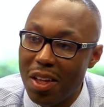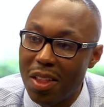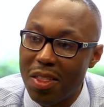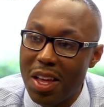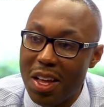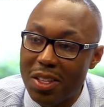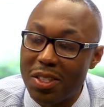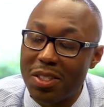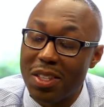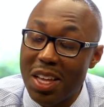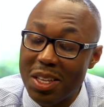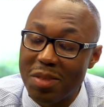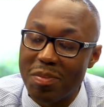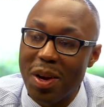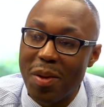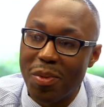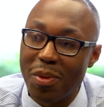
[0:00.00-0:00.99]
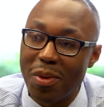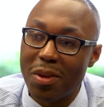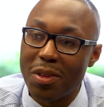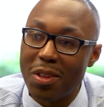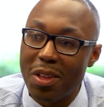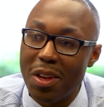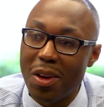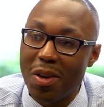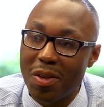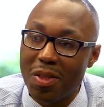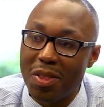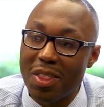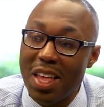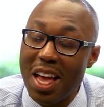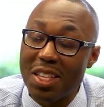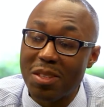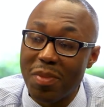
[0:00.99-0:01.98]
that's my pro, you know,
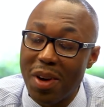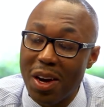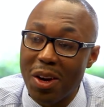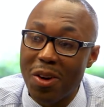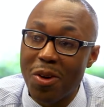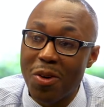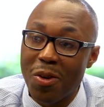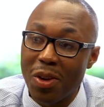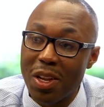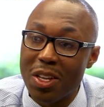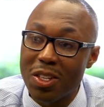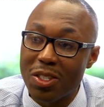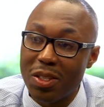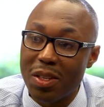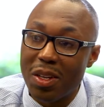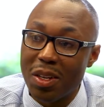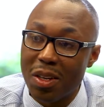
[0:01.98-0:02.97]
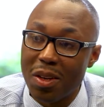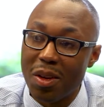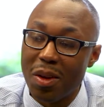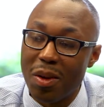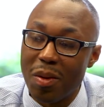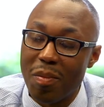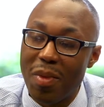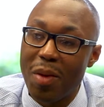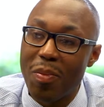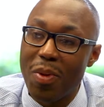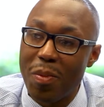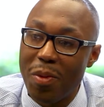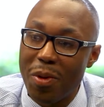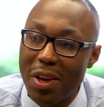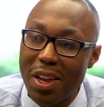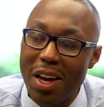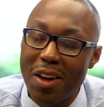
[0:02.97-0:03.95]
that's my goal, is to make
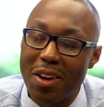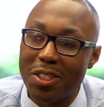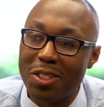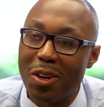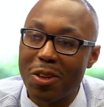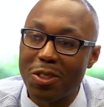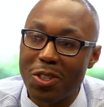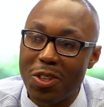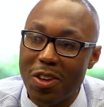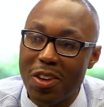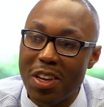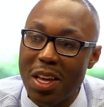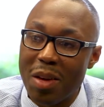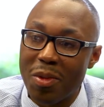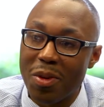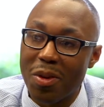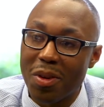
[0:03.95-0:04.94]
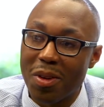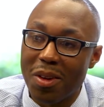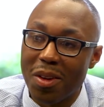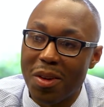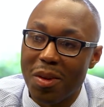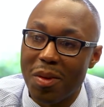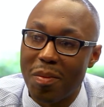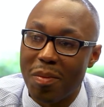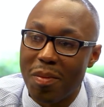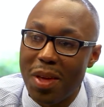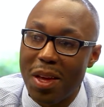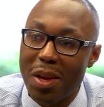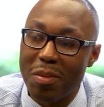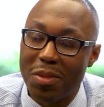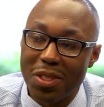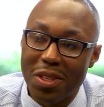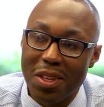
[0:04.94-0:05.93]
people get out and talk to your neighbor. Make
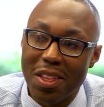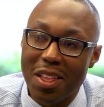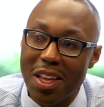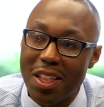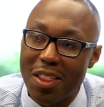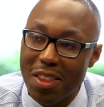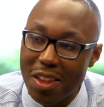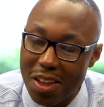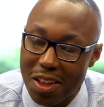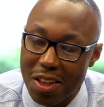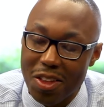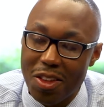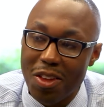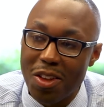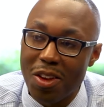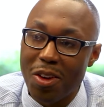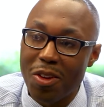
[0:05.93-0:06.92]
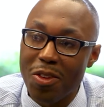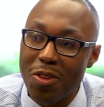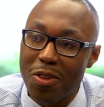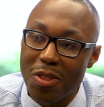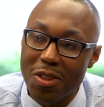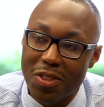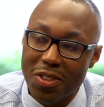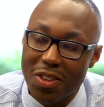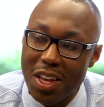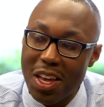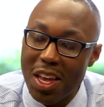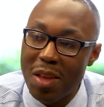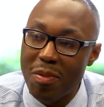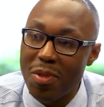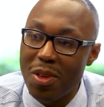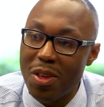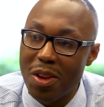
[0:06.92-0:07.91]
them see that, you know, you're the
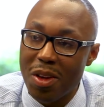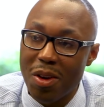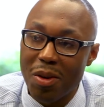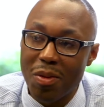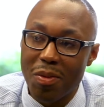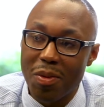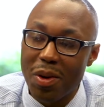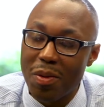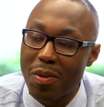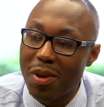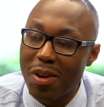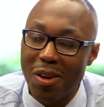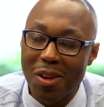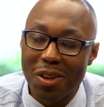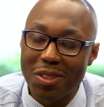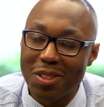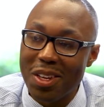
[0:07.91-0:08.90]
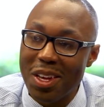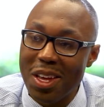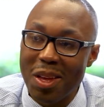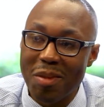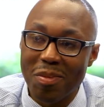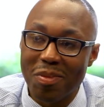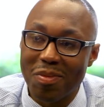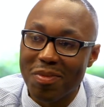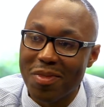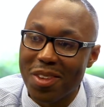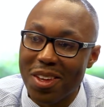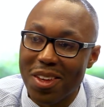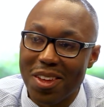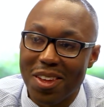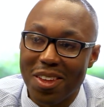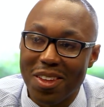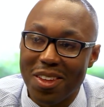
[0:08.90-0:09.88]
same, you know, we're all the same,
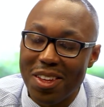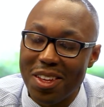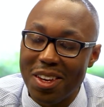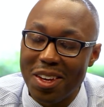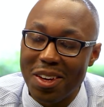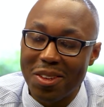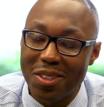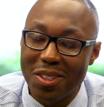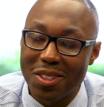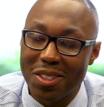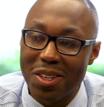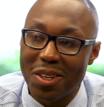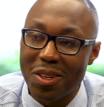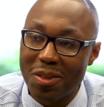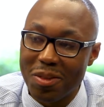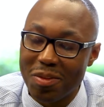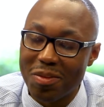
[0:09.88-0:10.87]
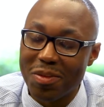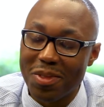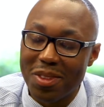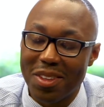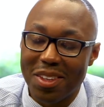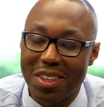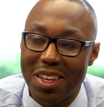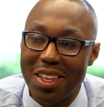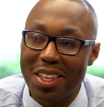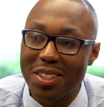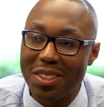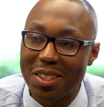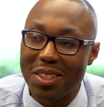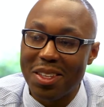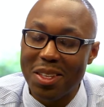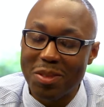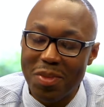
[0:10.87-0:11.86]
you know. So
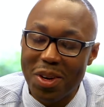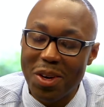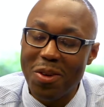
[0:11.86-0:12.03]
that's my